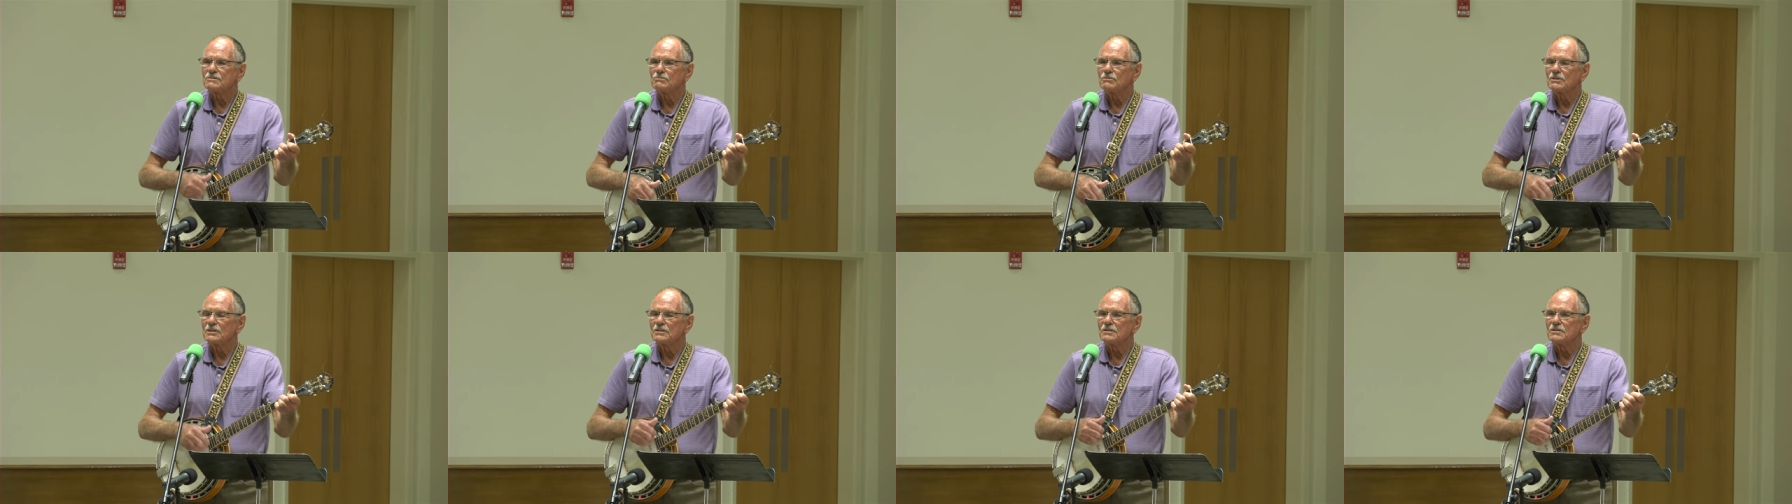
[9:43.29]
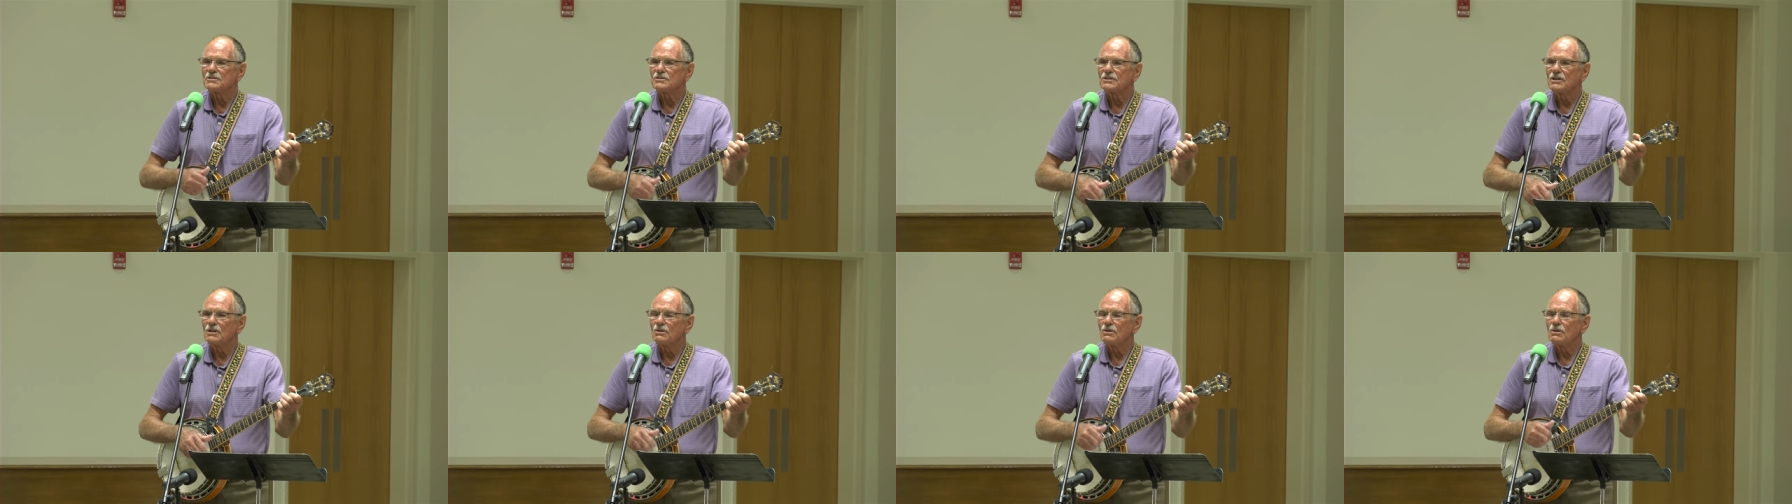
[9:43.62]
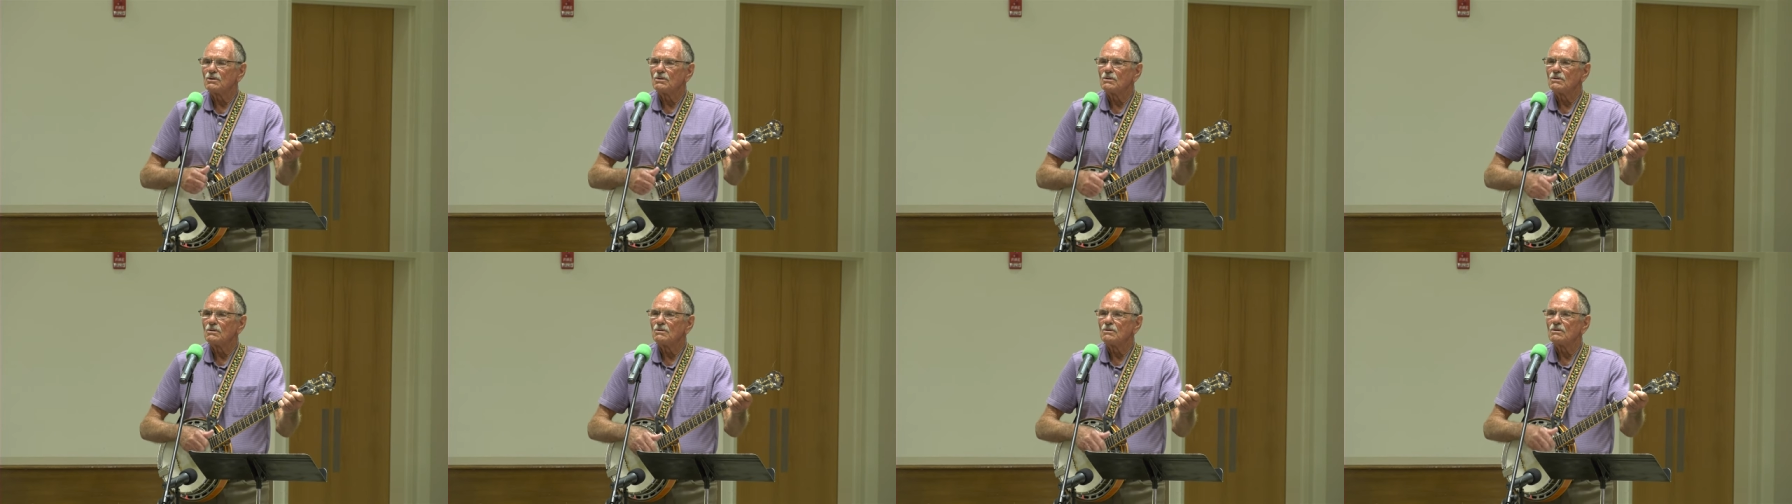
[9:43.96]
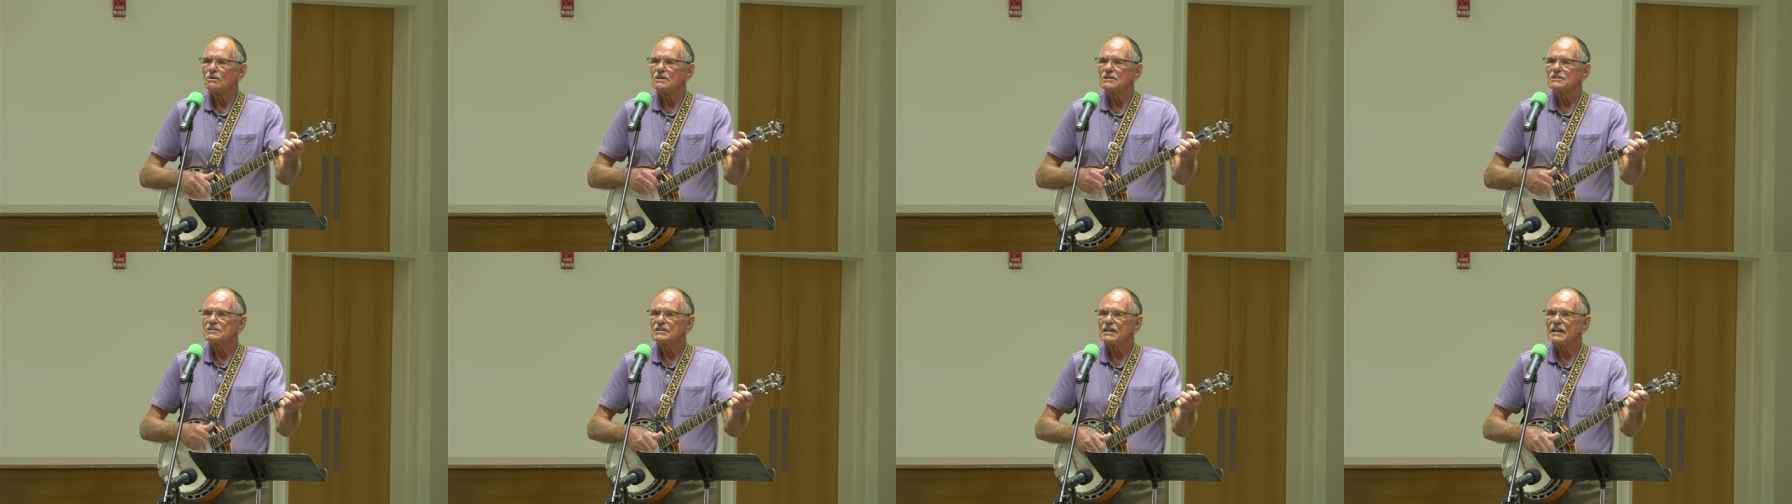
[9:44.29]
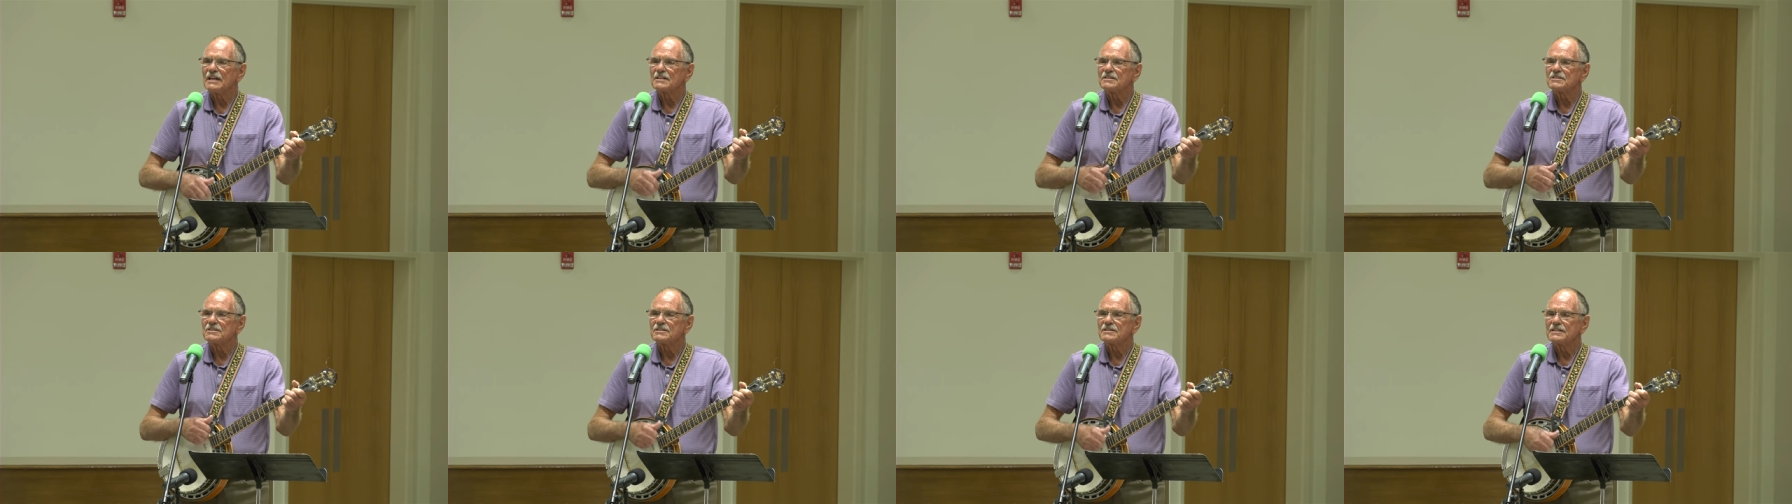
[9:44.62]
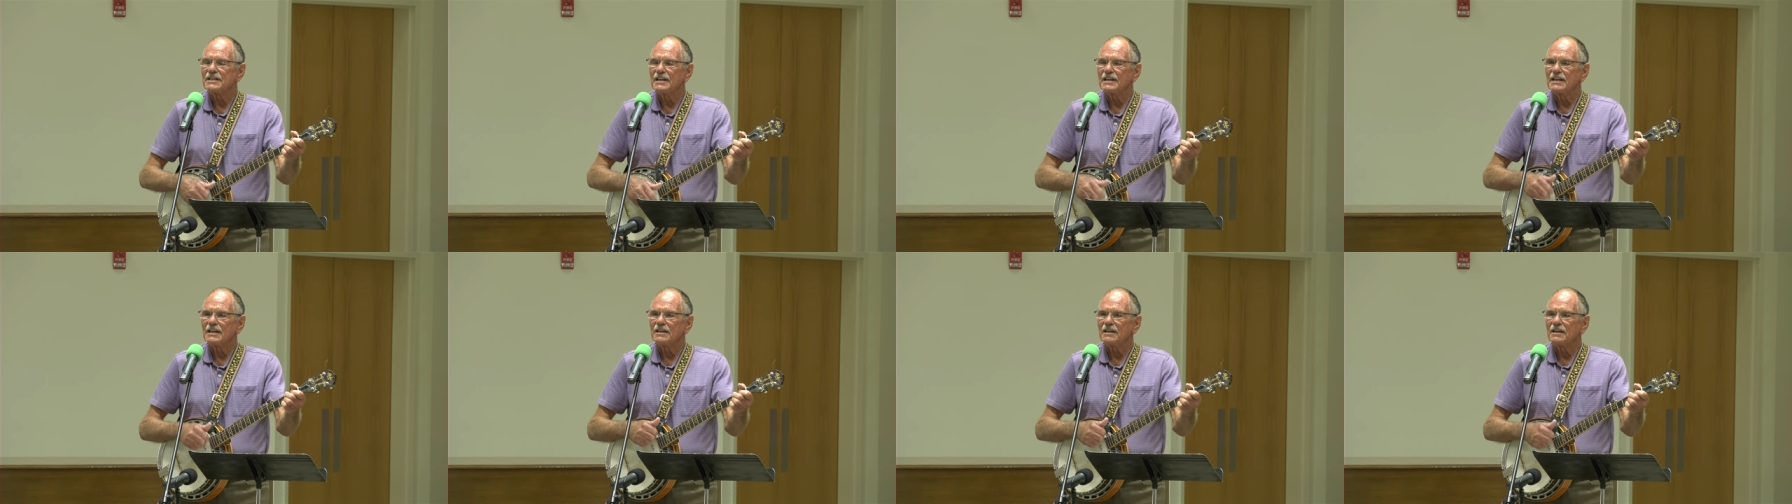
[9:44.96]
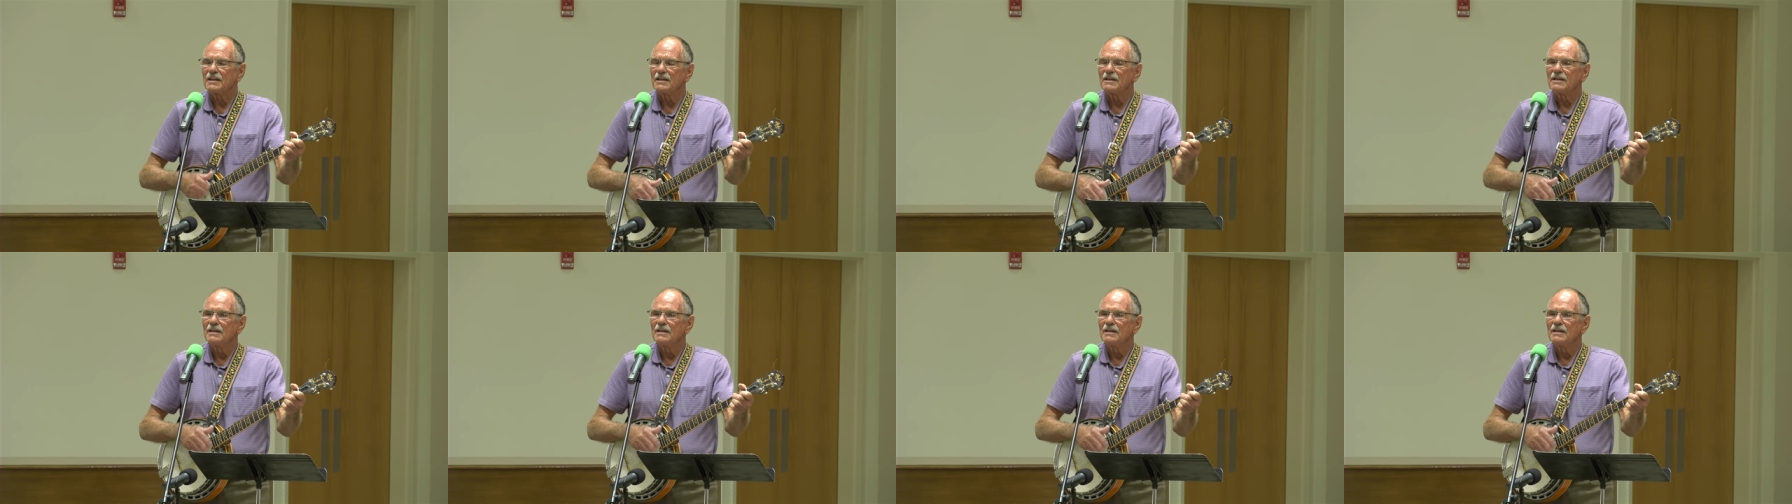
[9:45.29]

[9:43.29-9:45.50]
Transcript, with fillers: when a soul is at stake.